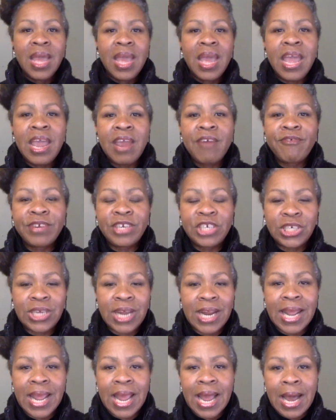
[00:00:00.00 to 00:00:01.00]
every
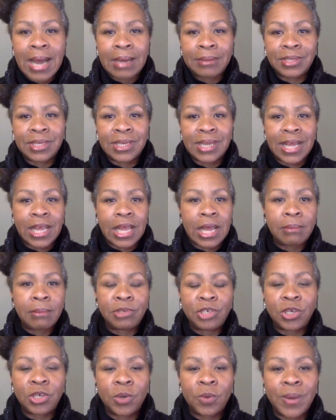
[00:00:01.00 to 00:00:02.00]
shiny object that
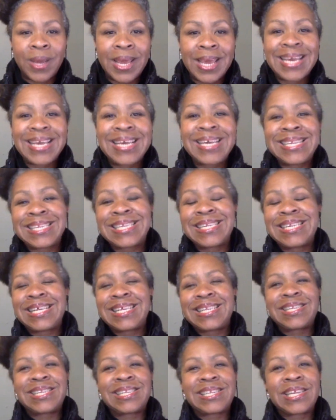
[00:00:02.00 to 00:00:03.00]
comes your way isn't
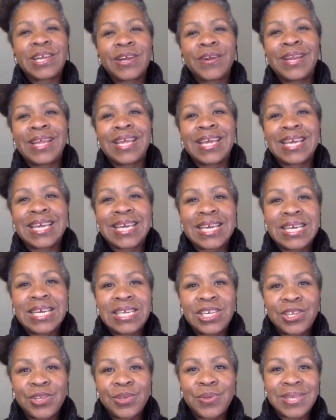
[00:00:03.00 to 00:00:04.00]
necessarily a key
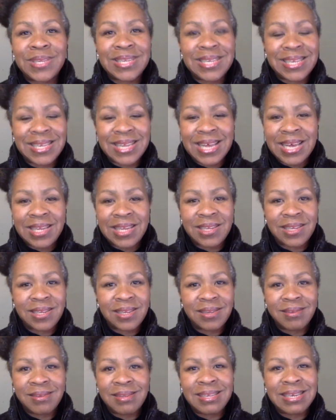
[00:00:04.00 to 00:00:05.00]
to
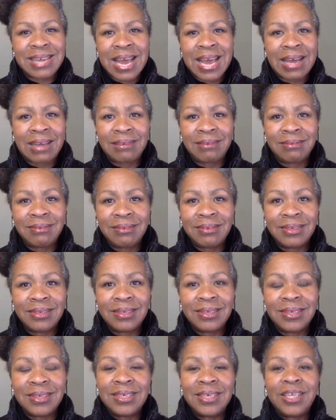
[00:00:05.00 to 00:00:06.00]
success. It's not.
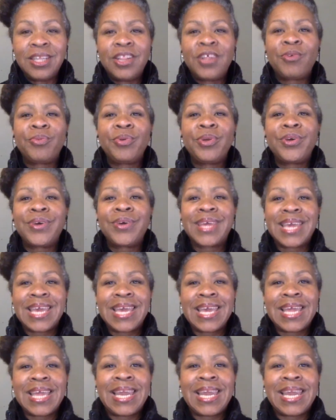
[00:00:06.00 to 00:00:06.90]
The real key